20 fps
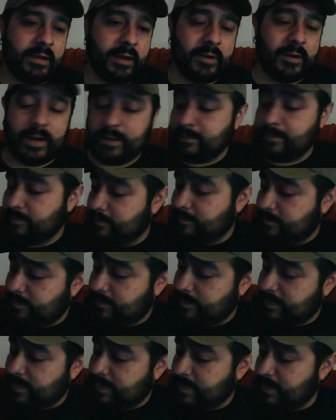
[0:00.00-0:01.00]
All right.
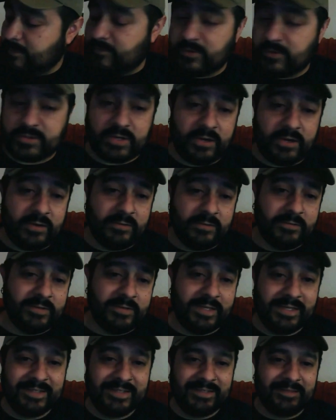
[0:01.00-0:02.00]
First call.
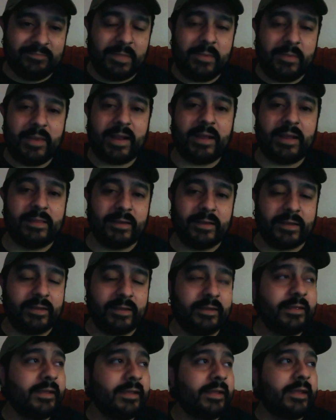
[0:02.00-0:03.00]
Maybe I got
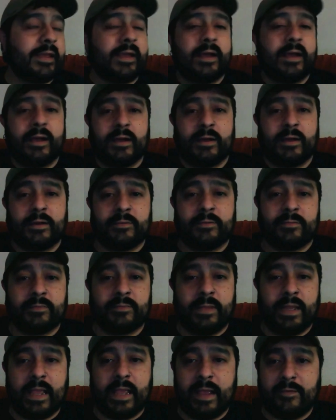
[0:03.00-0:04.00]
lucky.
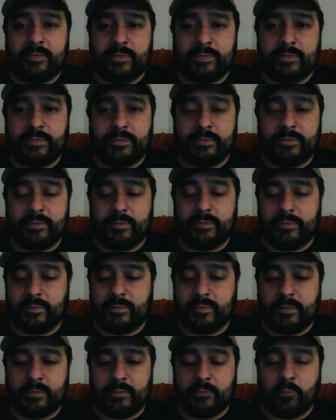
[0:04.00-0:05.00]
I have
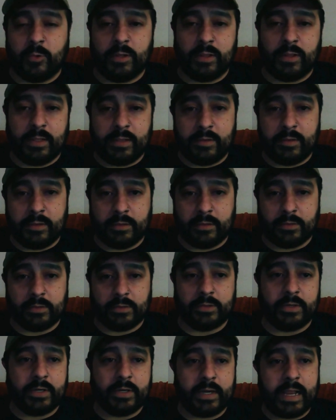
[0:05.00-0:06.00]
really
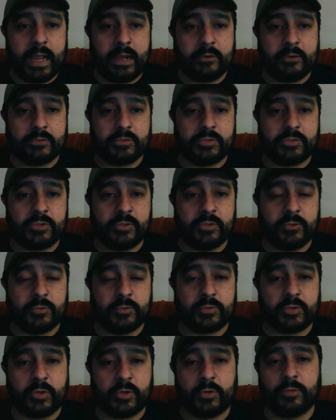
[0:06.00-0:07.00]
learned how to
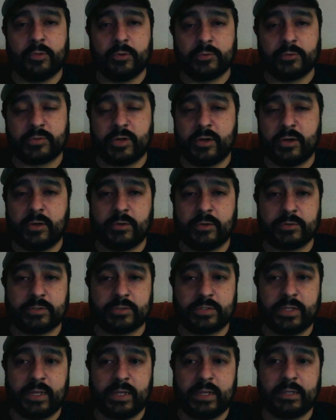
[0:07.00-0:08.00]
turn those
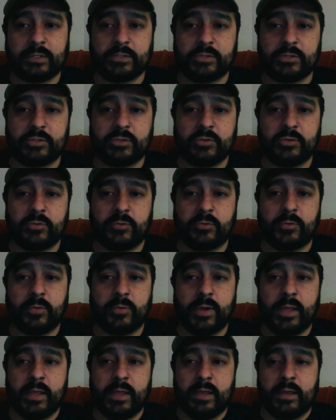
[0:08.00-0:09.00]
calls into.
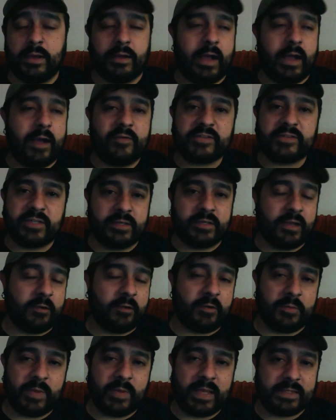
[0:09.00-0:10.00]
Obviously, he
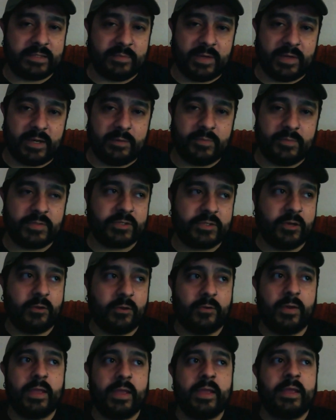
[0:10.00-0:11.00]
already paid some,
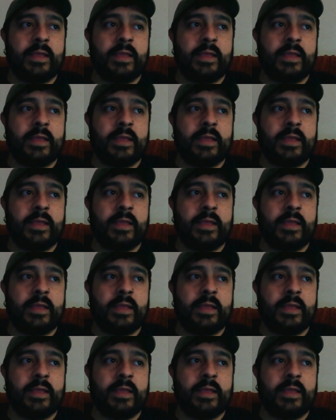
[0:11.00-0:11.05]
so